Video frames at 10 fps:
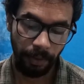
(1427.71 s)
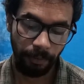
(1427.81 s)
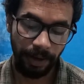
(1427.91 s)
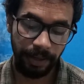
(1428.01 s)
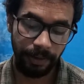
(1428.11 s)

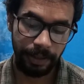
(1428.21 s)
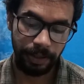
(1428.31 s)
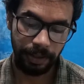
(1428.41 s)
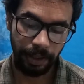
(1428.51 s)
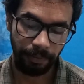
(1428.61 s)
Very well,
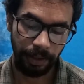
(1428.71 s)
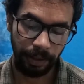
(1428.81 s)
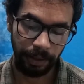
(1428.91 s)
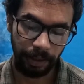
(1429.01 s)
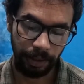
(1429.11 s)
she said with
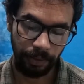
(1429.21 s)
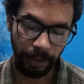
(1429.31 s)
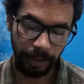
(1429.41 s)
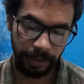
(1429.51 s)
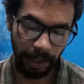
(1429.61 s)
dignity. You
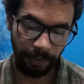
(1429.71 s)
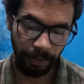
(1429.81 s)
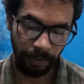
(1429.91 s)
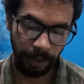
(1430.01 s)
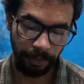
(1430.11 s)
understand we
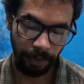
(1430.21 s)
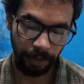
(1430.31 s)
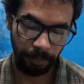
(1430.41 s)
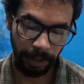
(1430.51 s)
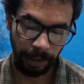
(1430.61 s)
only want
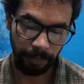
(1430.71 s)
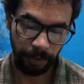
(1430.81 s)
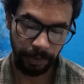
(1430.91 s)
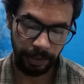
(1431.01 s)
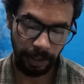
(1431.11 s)
to bring him
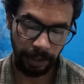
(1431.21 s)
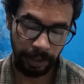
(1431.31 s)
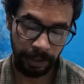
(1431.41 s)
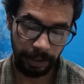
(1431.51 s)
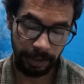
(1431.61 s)
to his
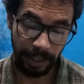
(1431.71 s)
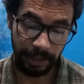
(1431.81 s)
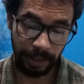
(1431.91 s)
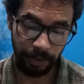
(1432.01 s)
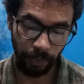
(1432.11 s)

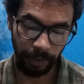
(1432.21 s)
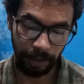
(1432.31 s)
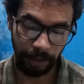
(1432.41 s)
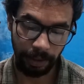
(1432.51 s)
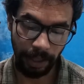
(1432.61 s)
senses so
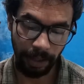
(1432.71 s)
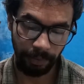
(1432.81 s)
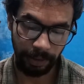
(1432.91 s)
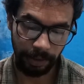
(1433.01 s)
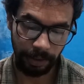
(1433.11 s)
that
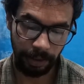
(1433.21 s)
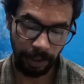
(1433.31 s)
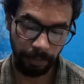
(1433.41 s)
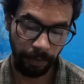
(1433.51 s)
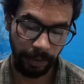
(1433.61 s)
we can turn
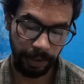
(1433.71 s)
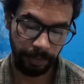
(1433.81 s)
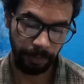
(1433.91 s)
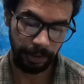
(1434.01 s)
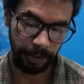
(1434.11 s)
him over as a
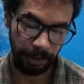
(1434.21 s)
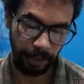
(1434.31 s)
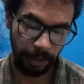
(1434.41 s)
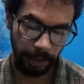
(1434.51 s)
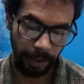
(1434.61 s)
prisoner.
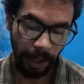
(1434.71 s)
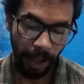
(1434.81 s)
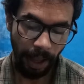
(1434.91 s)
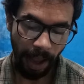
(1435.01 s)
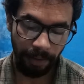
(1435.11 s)

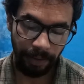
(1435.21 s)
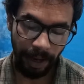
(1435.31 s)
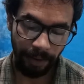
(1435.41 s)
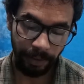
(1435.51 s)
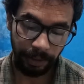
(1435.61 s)
I will
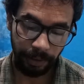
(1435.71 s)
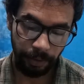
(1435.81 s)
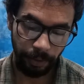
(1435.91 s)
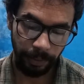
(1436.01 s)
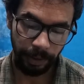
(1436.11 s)
have nothing to
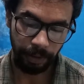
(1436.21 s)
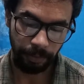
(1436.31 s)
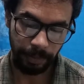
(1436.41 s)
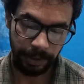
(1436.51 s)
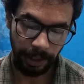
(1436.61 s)
do with it,
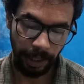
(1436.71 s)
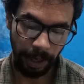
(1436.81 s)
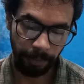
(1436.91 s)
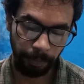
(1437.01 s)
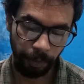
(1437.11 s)
Yumi said. I
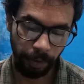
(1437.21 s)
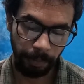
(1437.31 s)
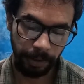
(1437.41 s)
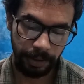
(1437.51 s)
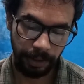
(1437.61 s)
am a poor
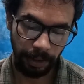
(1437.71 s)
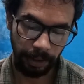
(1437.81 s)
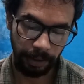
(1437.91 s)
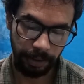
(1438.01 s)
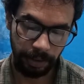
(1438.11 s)
person
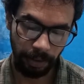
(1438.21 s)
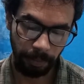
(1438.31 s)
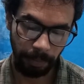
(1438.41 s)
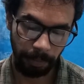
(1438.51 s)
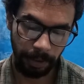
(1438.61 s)
and this is
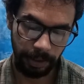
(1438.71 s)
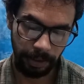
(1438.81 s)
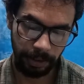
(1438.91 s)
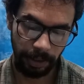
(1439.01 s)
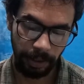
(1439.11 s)
not my
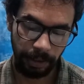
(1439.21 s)
business.